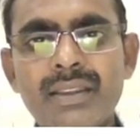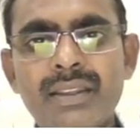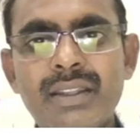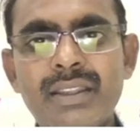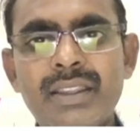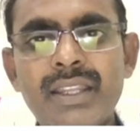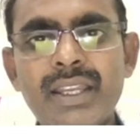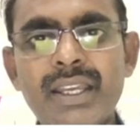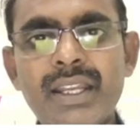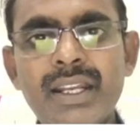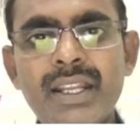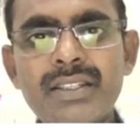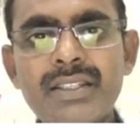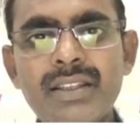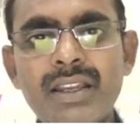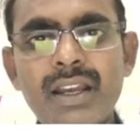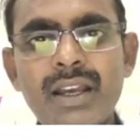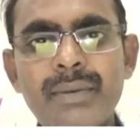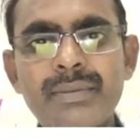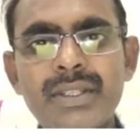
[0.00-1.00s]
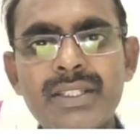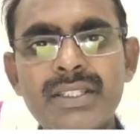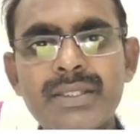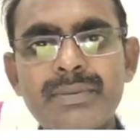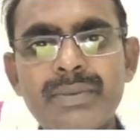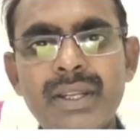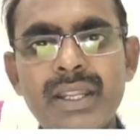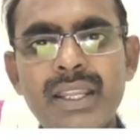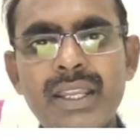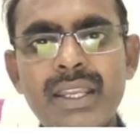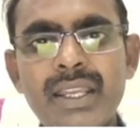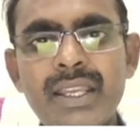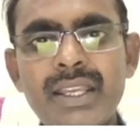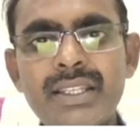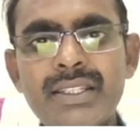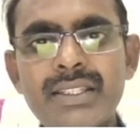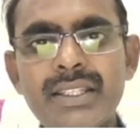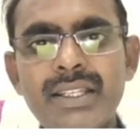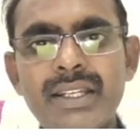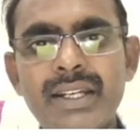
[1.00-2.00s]
The thickness of the spring
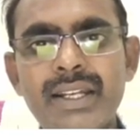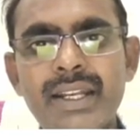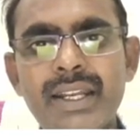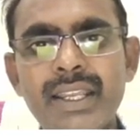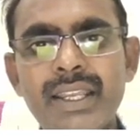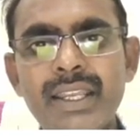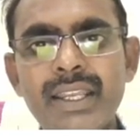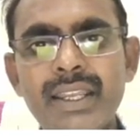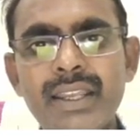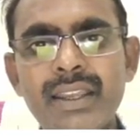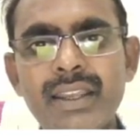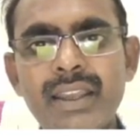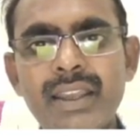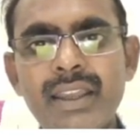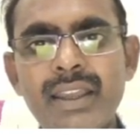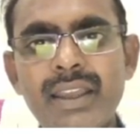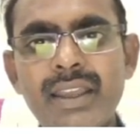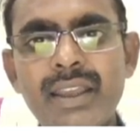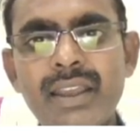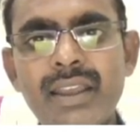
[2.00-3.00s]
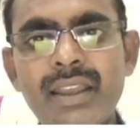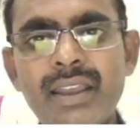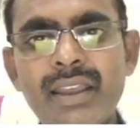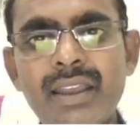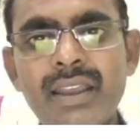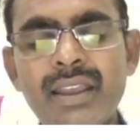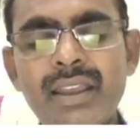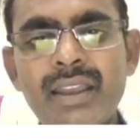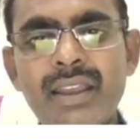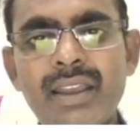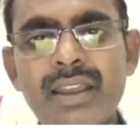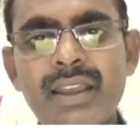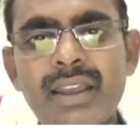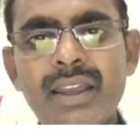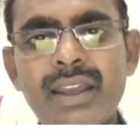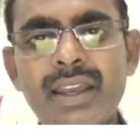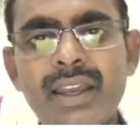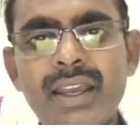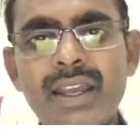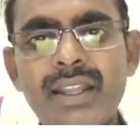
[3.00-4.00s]
is T
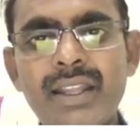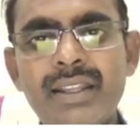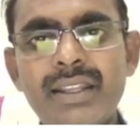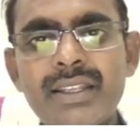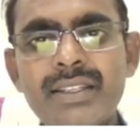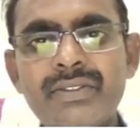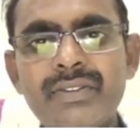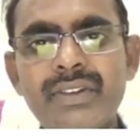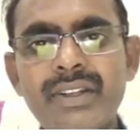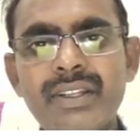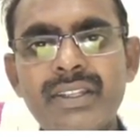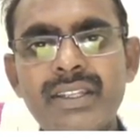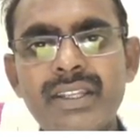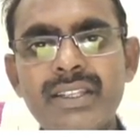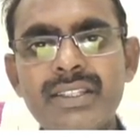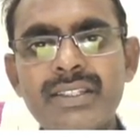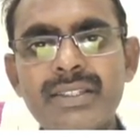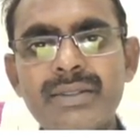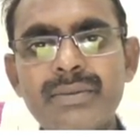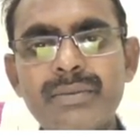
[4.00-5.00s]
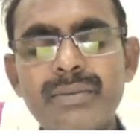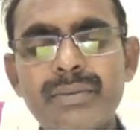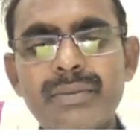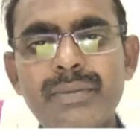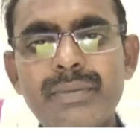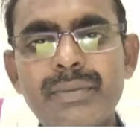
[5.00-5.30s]
and this width is